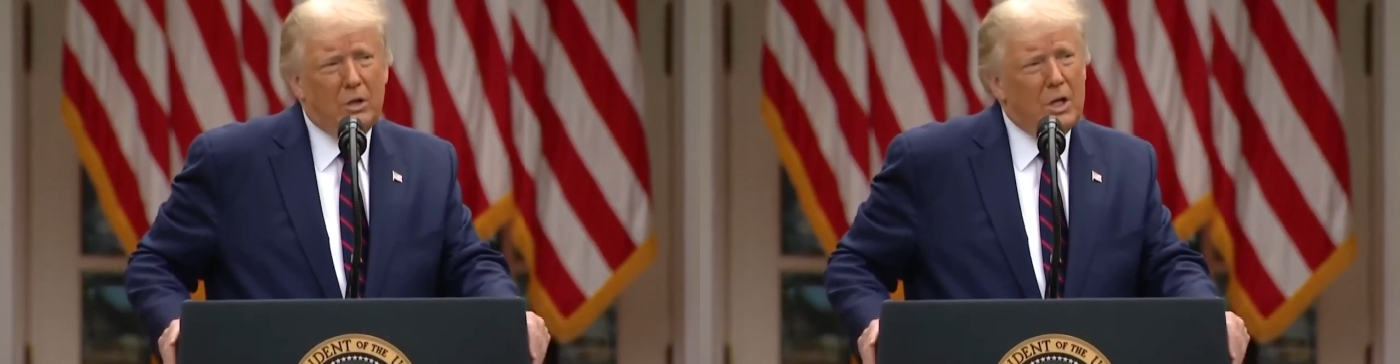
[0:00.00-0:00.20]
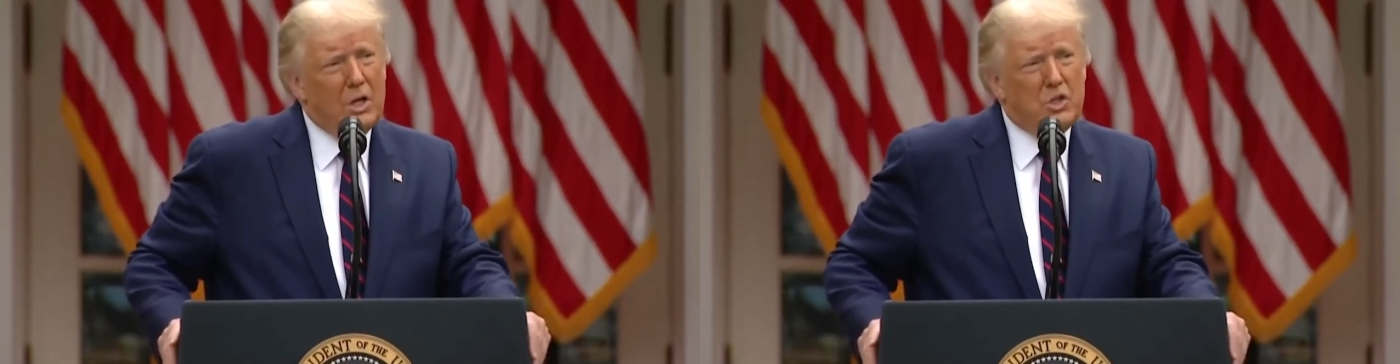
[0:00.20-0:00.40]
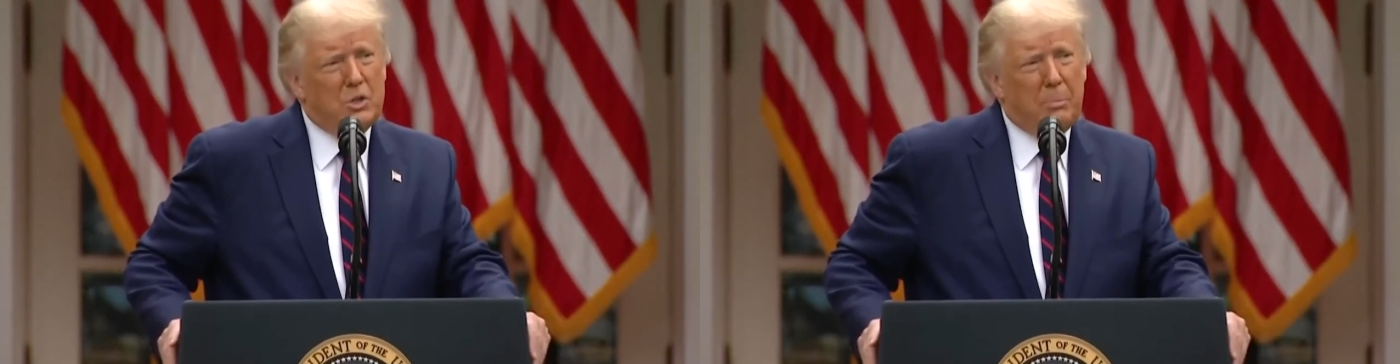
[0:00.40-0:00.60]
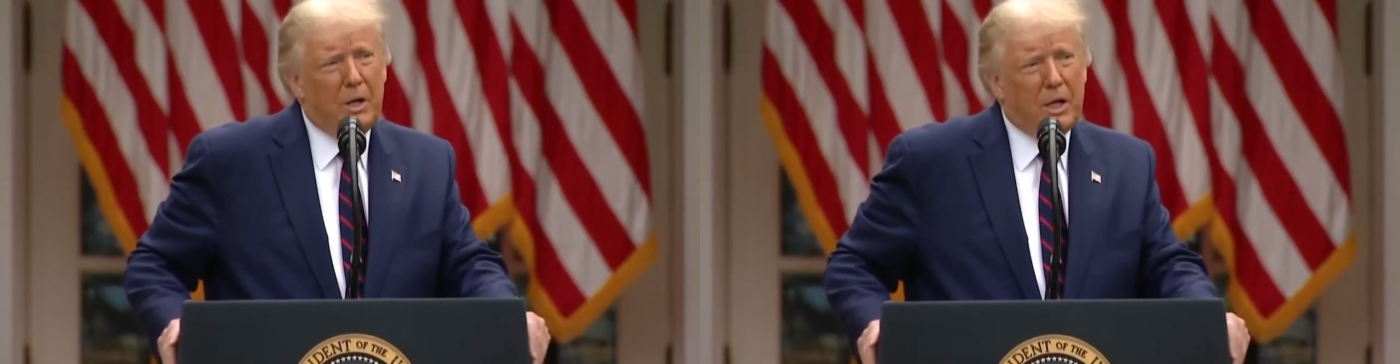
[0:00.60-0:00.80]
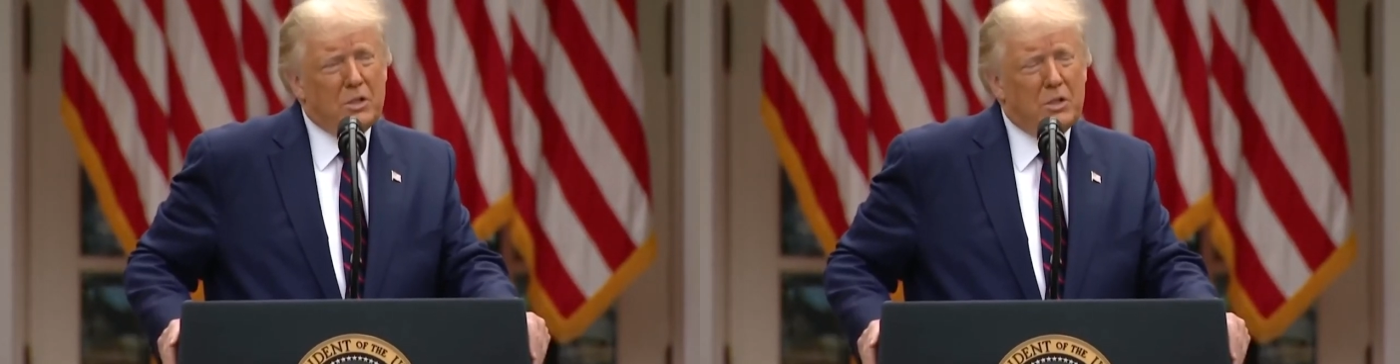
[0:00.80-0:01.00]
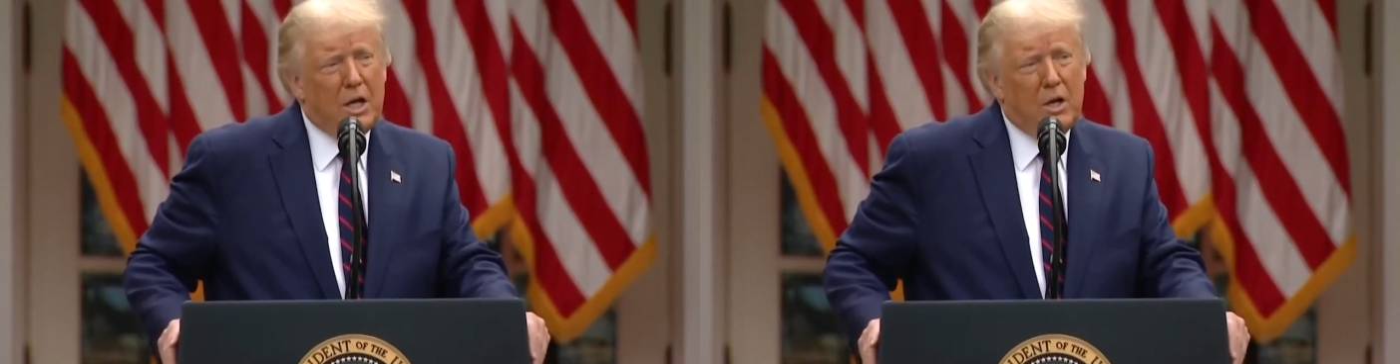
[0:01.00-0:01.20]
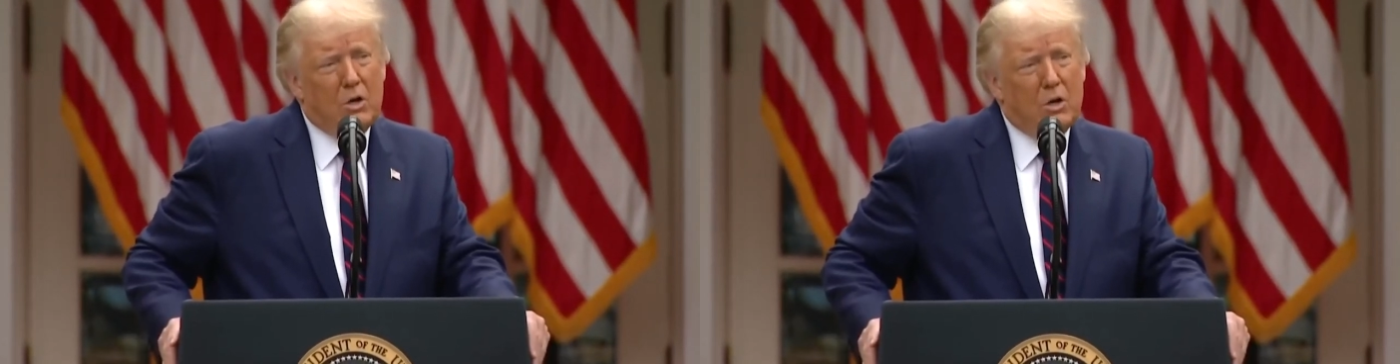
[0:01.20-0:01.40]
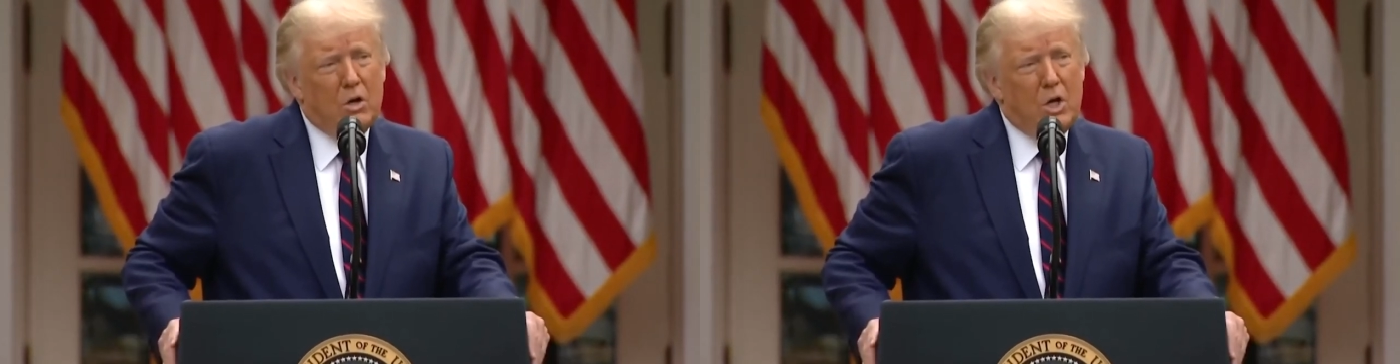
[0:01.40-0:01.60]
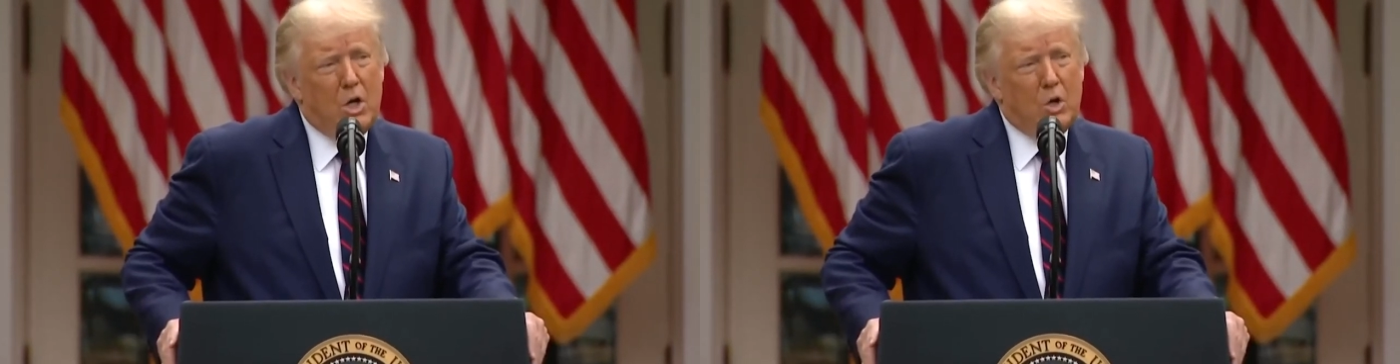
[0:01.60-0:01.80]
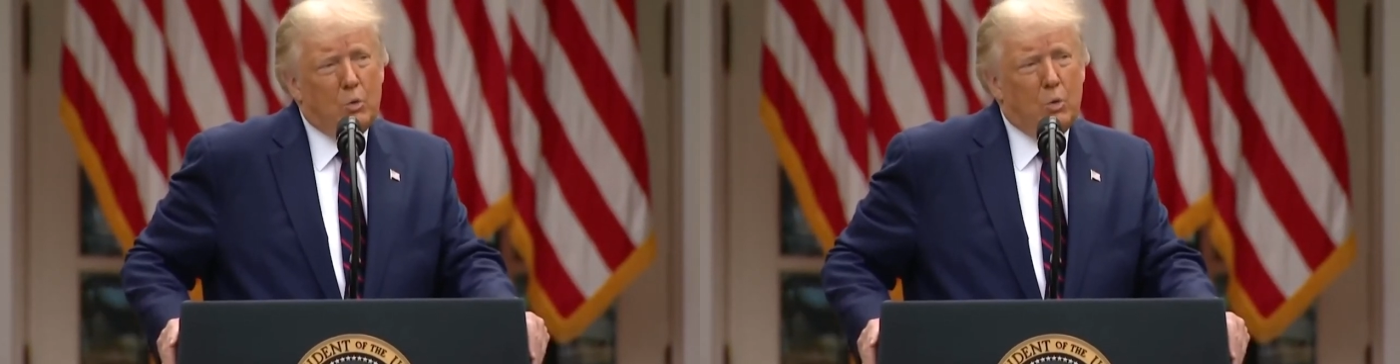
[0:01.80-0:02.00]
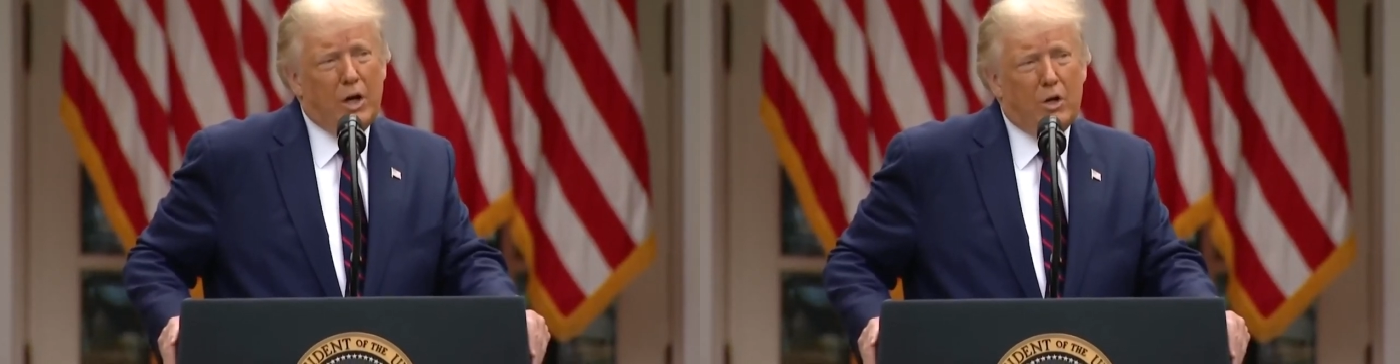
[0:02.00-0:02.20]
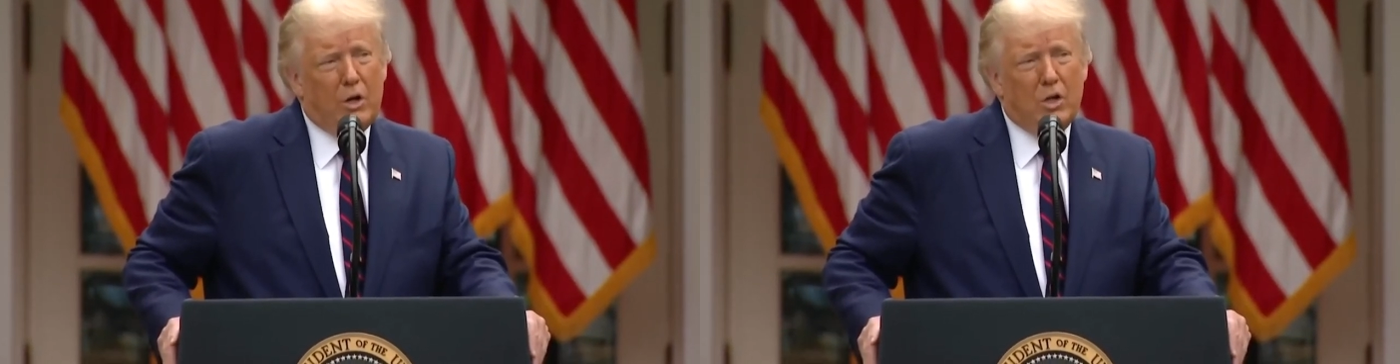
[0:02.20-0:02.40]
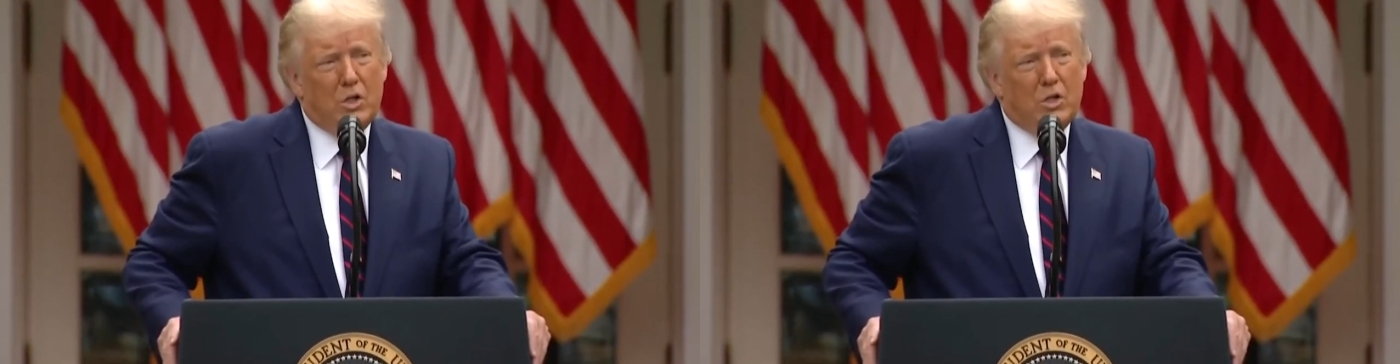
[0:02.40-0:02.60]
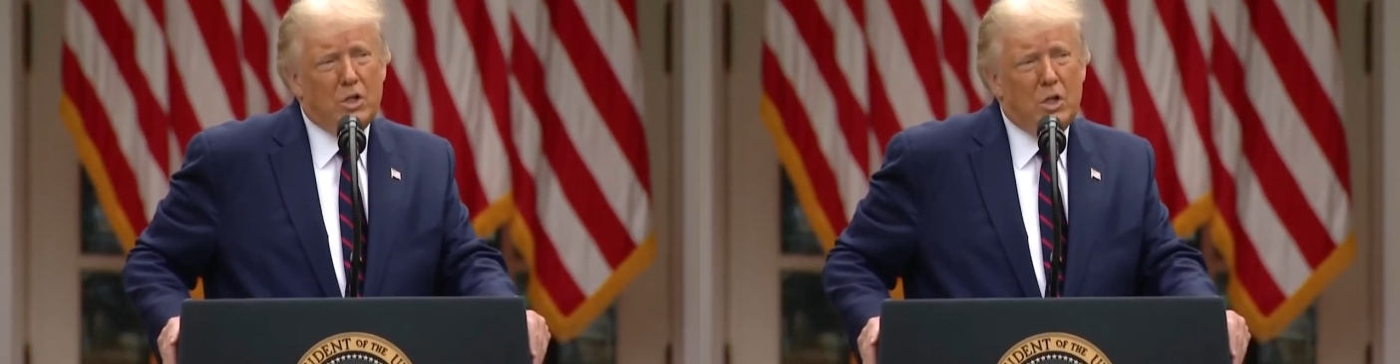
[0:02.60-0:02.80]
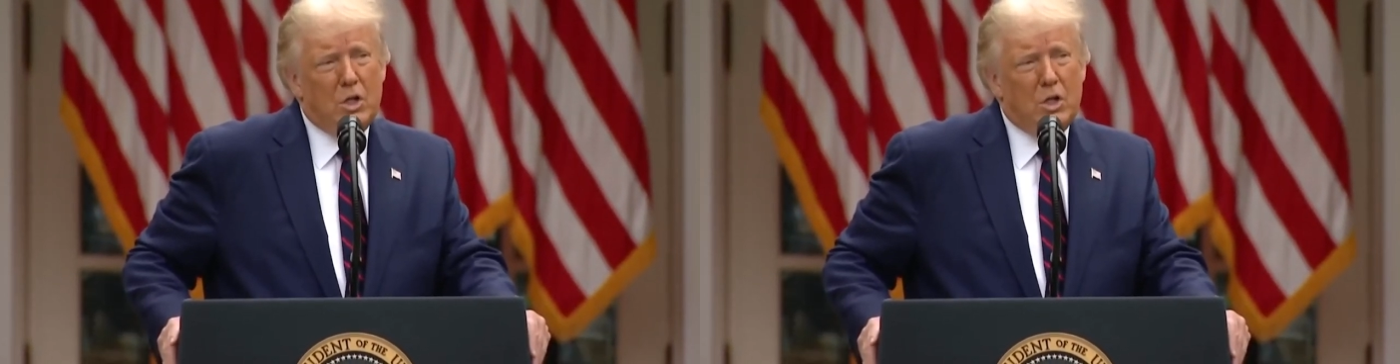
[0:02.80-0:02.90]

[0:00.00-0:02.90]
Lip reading: and her record is